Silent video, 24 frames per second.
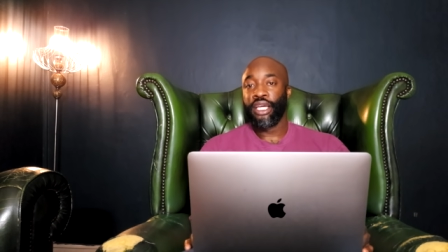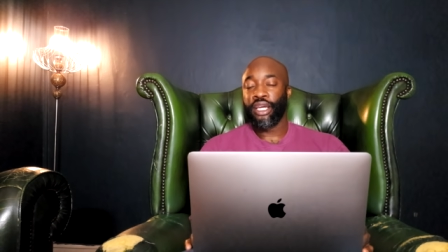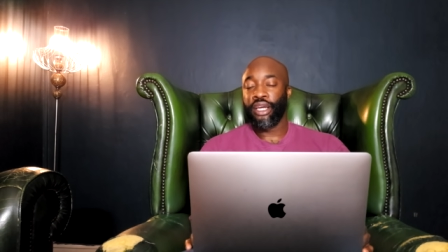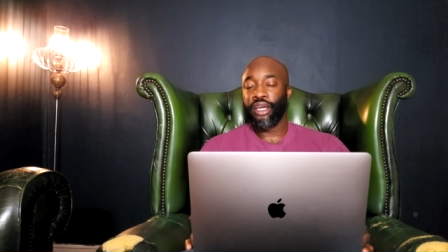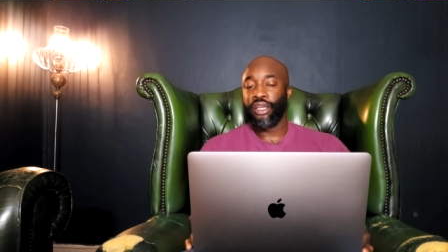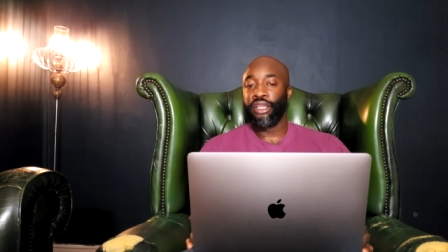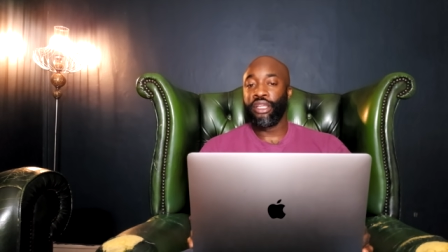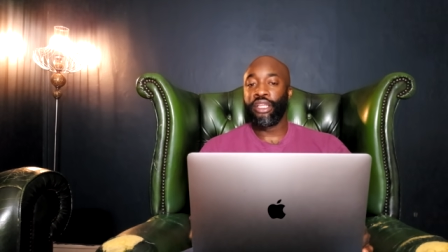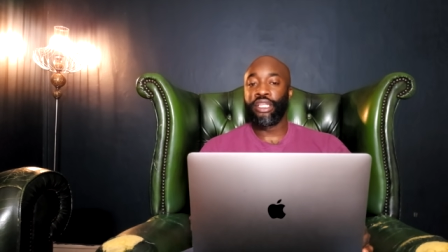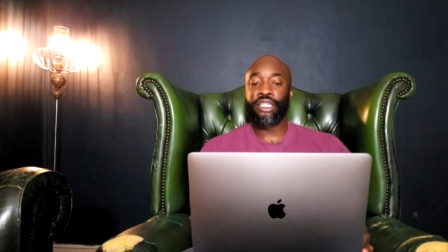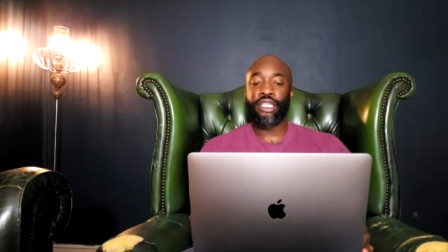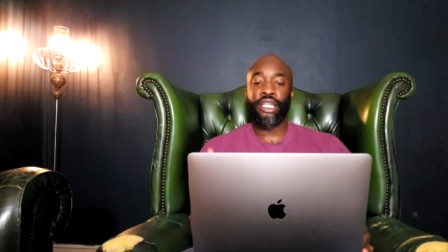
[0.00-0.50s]

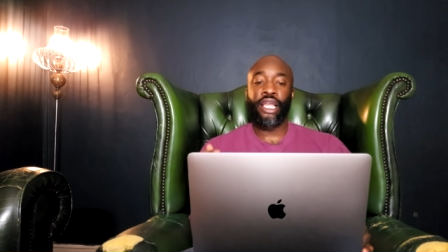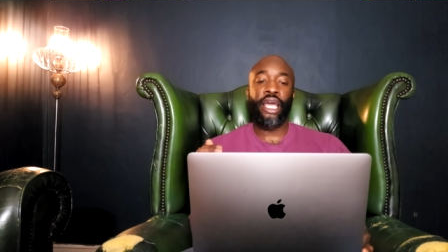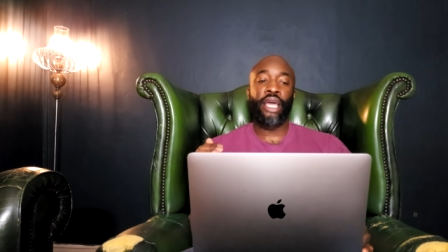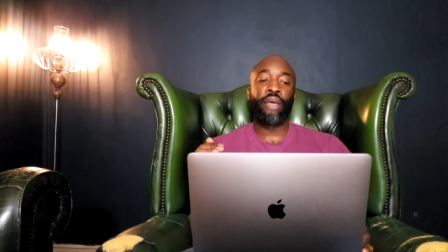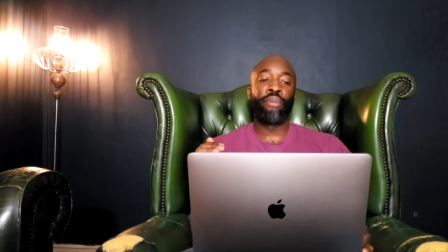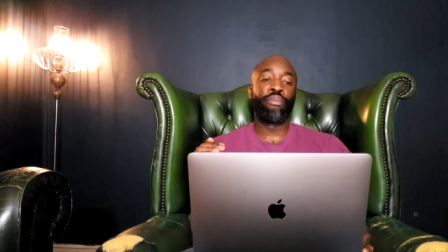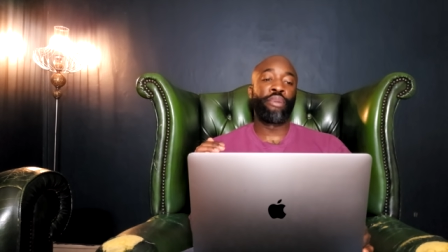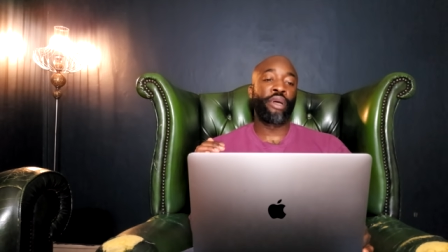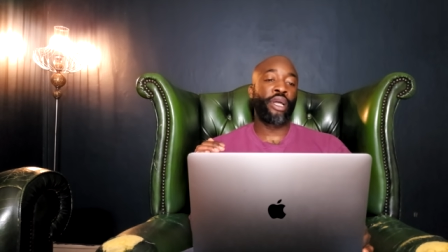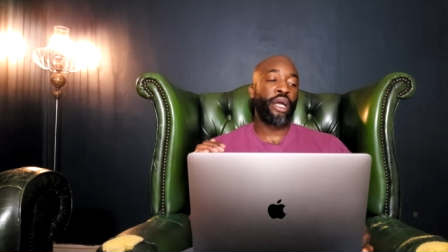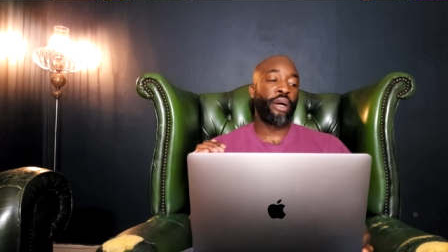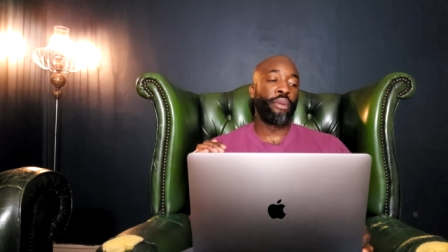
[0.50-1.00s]
Can you just let
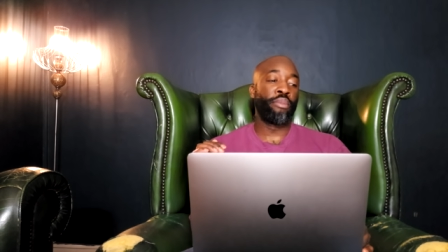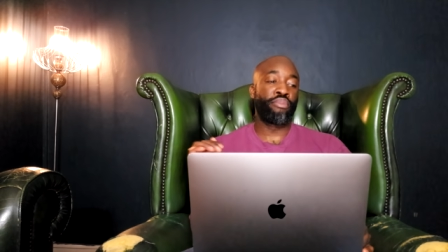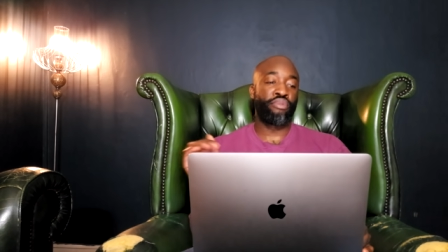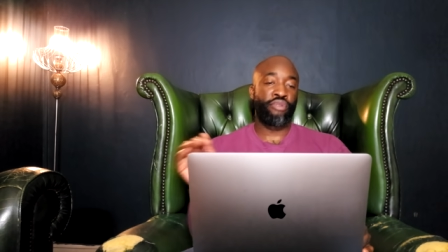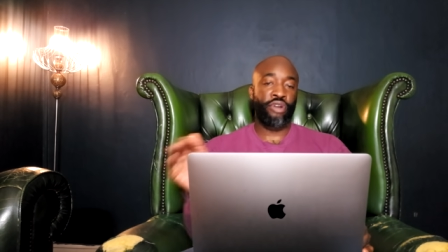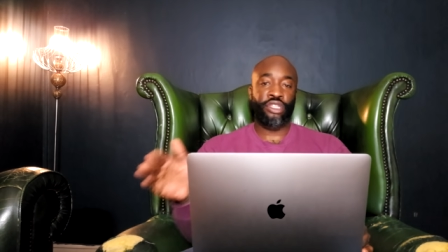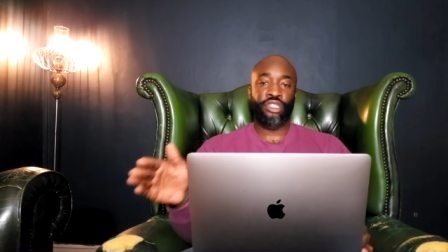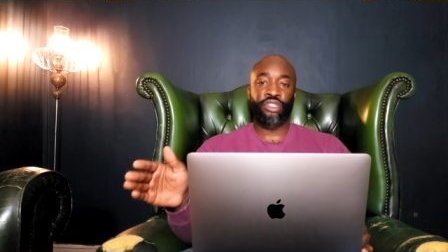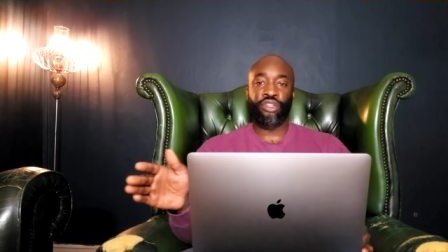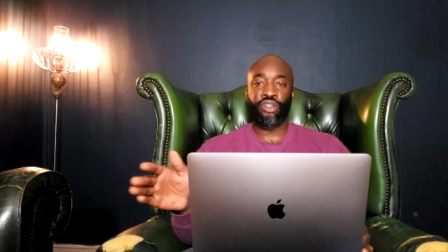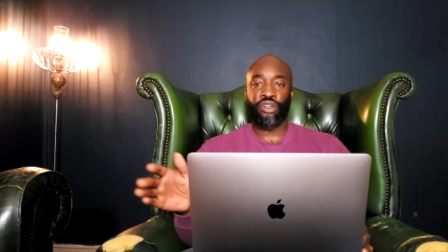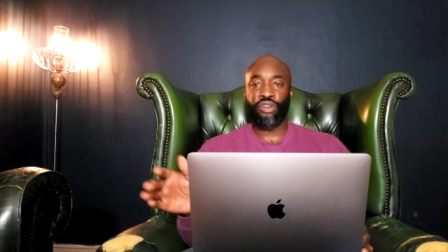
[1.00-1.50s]
him become
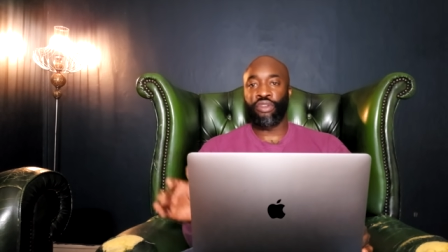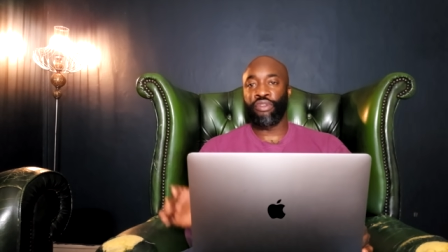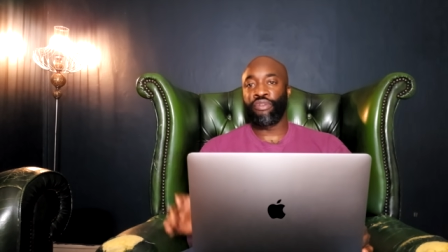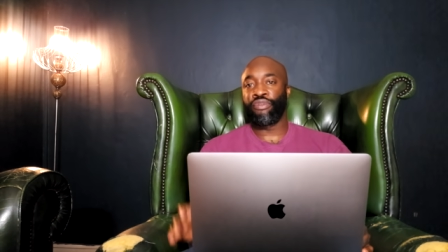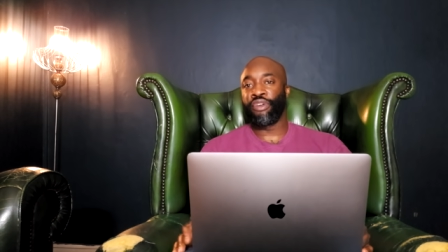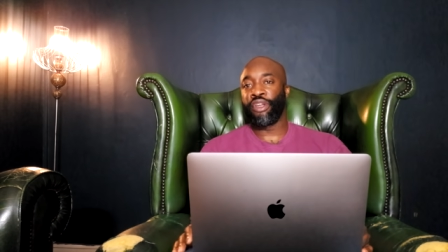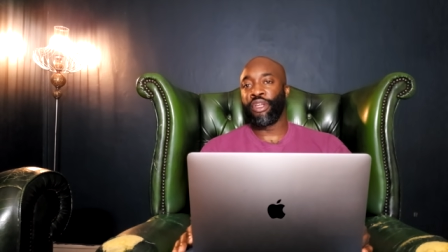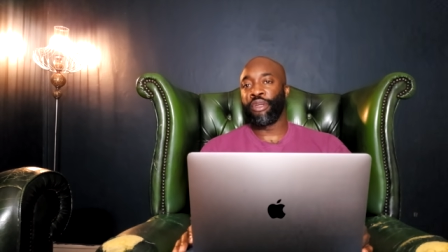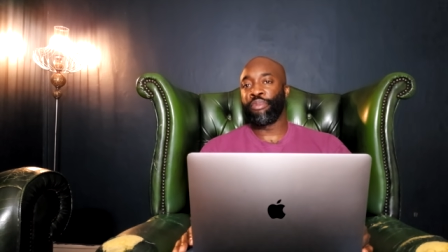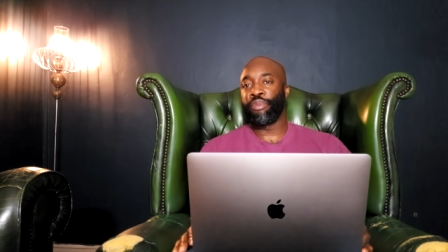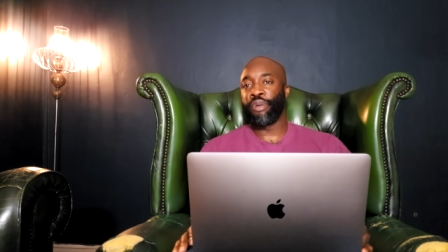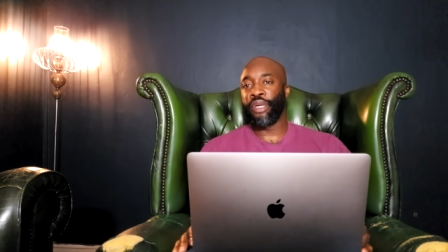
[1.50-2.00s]
president of the
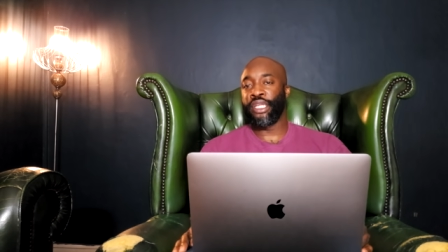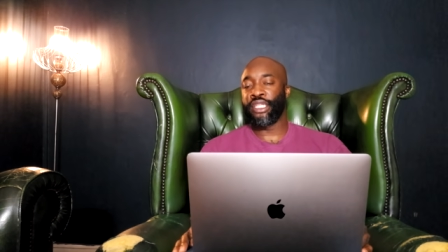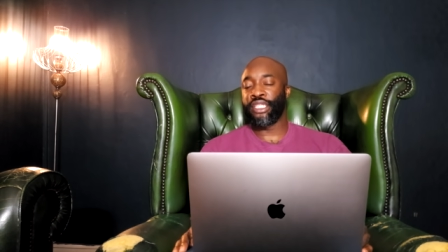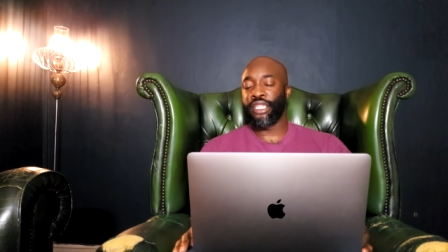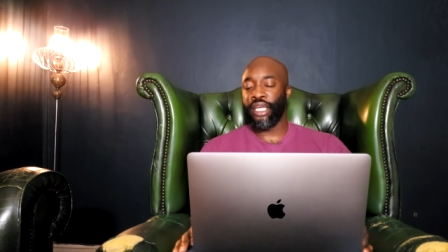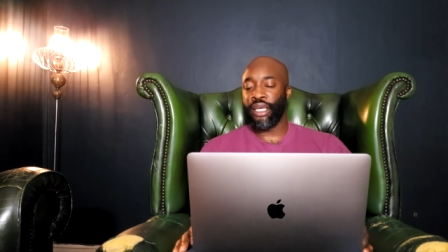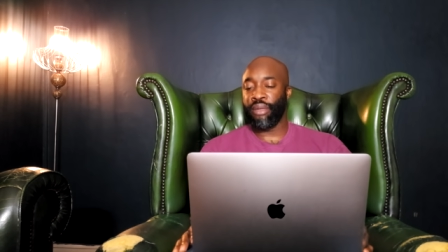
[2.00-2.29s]
Philippines?